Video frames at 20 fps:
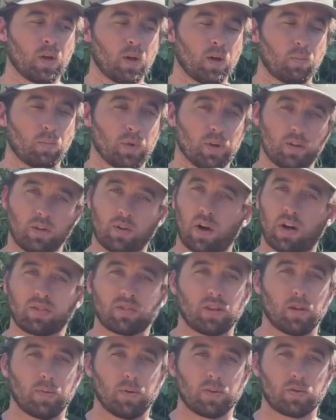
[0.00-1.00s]
But grass
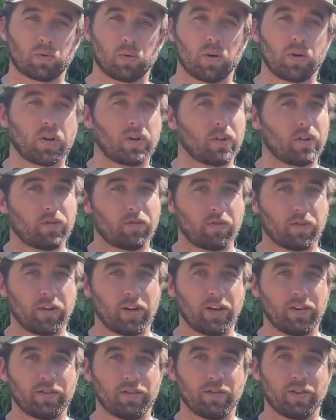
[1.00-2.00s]
clippings work, and they're free
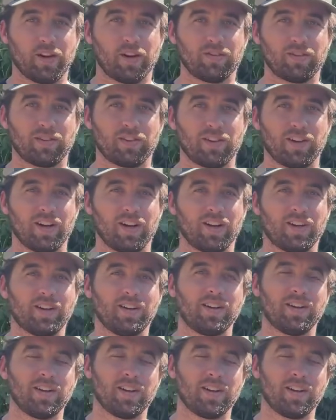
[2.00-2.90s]
if you have a lawn.